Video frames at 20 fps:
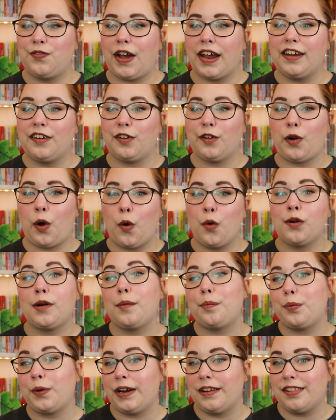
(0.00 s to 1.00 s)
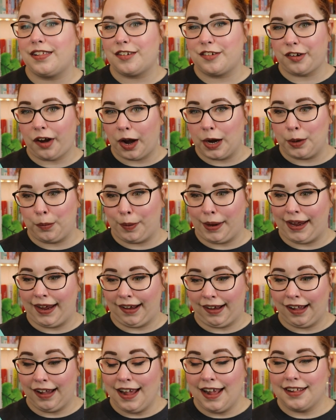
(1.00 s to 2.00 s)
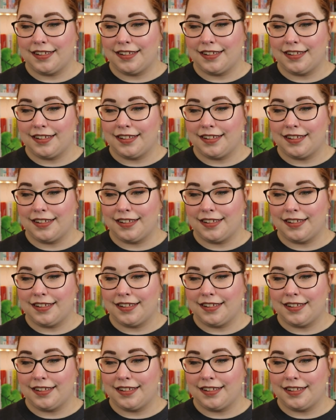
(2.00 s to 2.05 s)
find her own Prince Charming